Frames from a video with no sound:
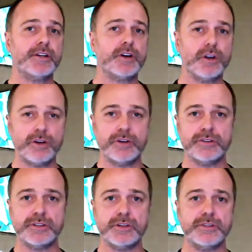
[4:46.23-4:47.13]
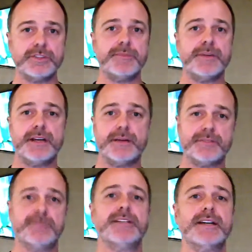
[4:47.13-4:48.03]
clause also
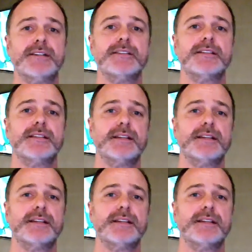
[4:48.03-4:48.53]
becomes redundant